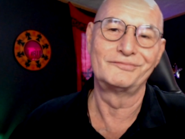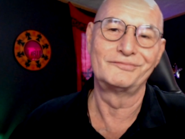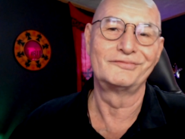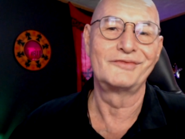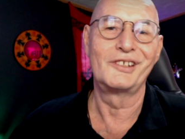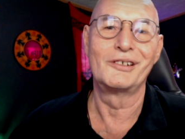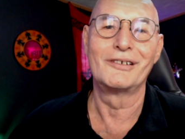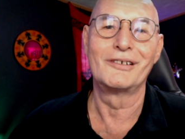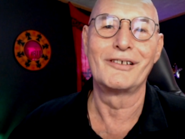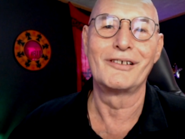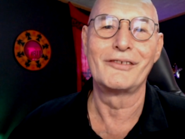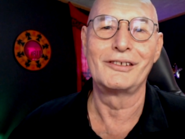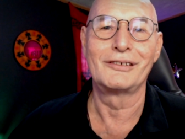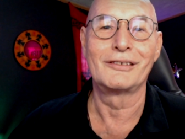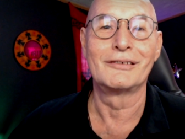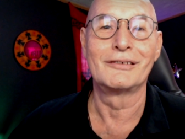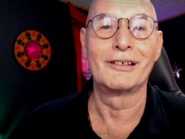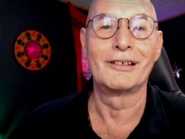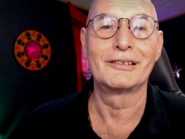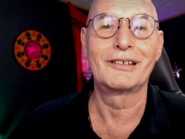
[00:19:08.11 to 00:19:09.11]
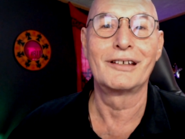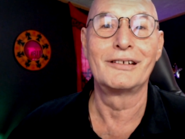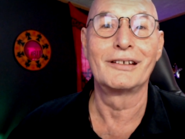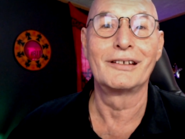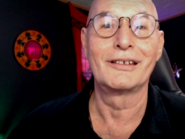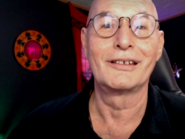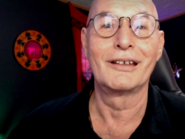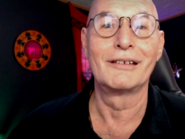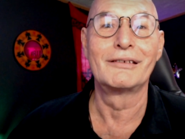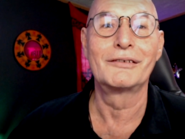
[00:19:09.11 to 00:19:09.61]
you know you're not going to
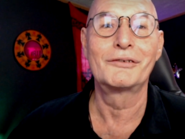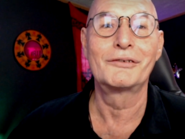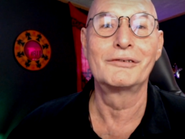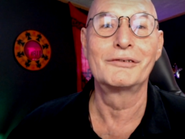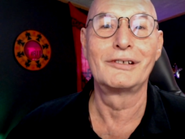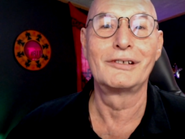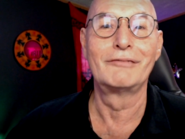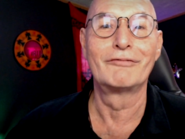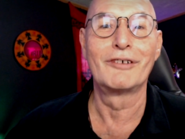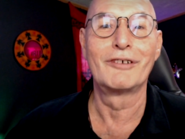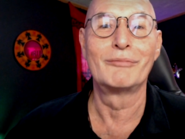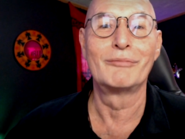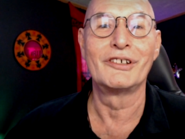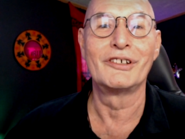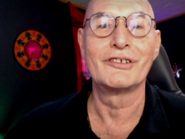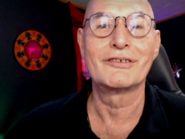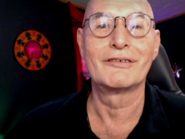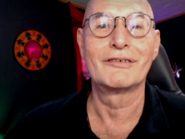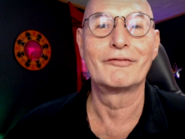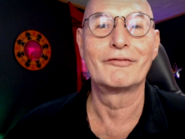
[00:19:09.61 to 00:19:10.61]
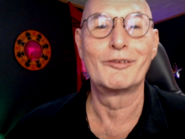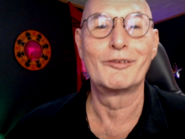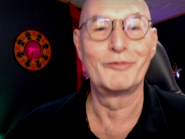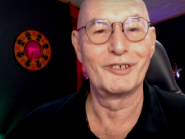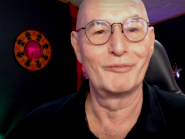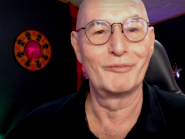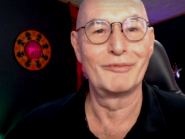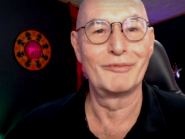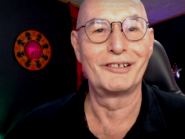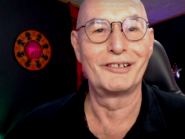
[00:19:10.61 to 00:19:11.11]
get good information from
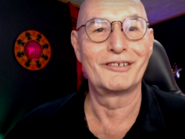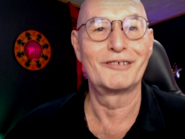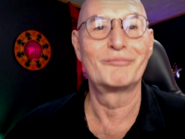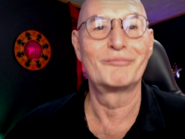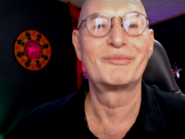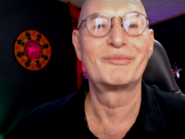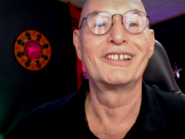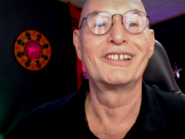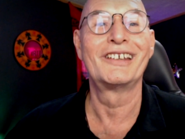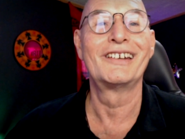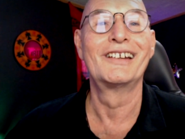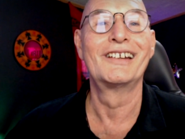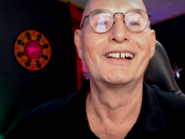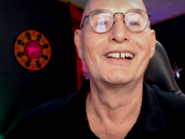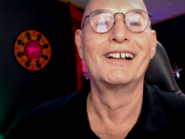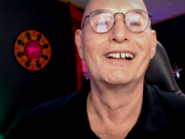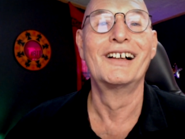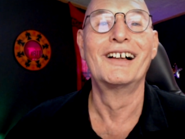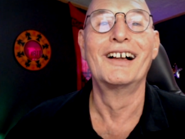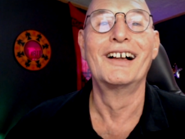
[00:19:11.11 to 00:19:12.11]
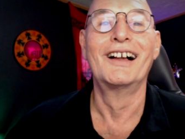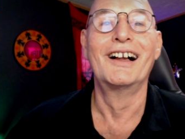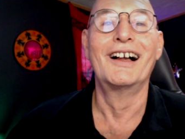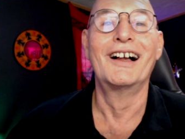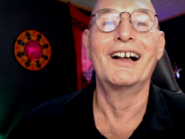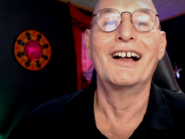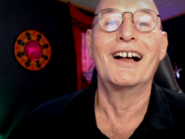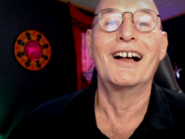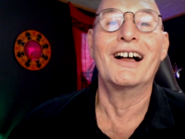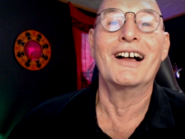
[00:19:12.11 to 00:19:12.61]
your mental plane
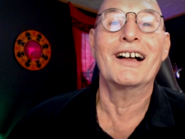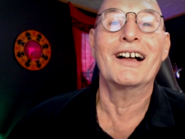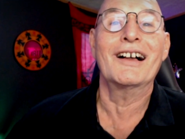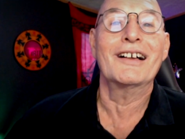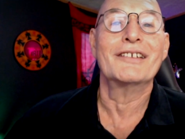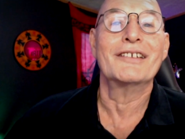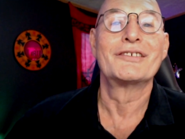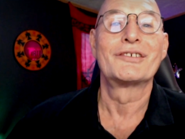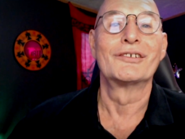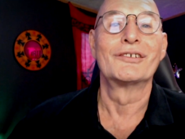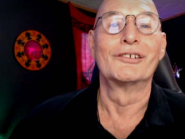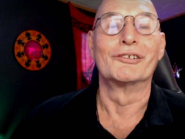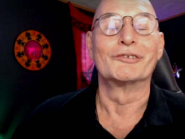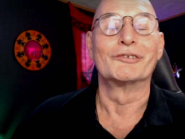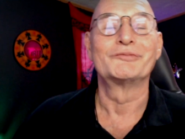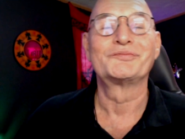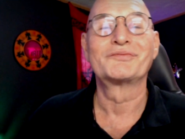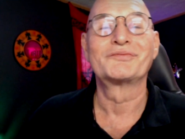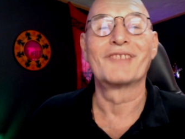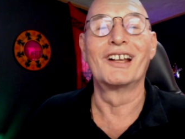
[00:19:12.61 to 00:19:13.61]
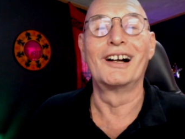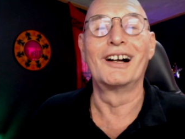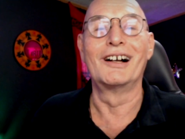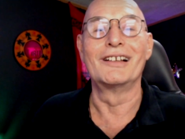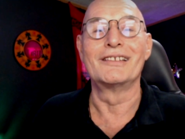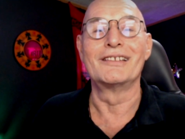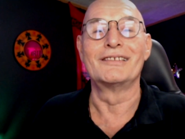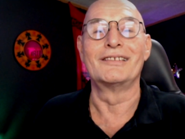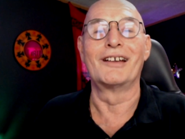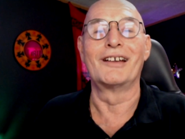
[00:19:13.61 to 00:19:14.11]
so
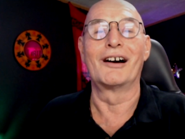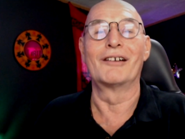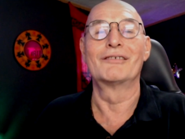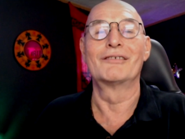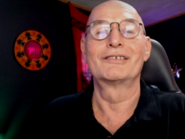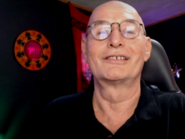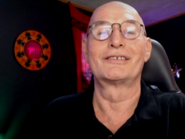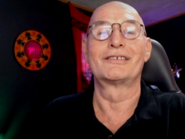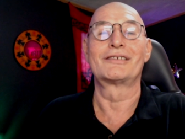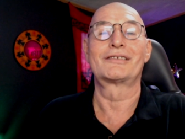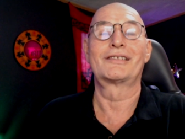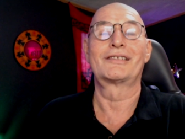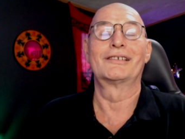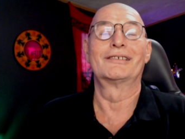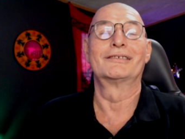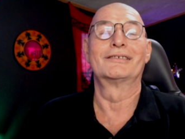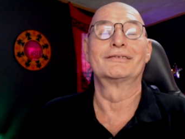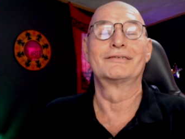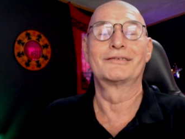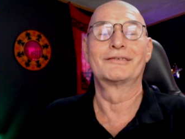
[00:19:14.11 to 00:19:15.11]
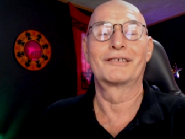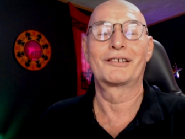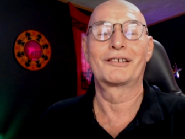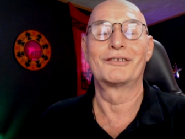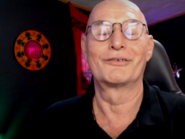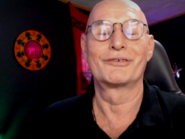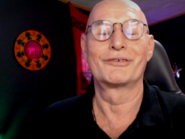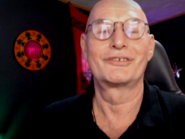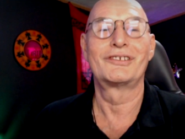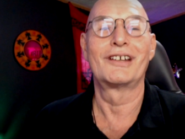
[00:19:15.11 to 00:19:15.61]
uh, now is to
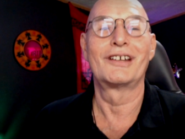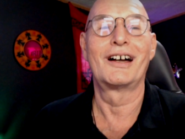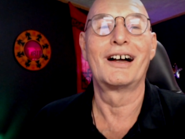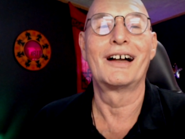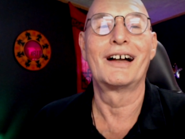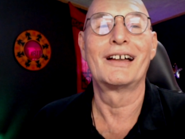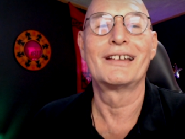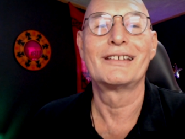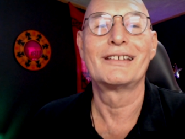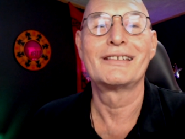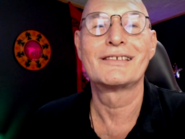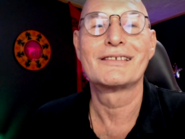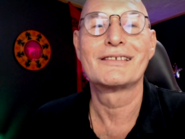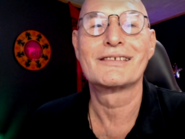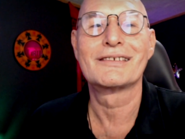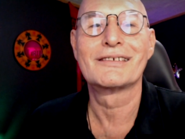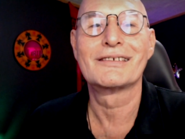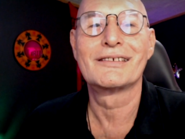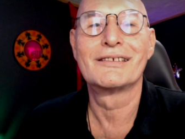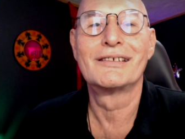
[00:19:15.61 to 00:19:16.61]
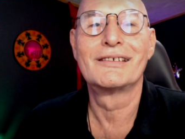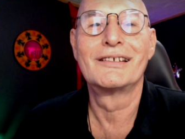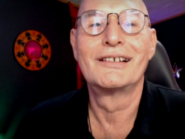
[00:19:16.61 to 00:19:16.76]
close your eyes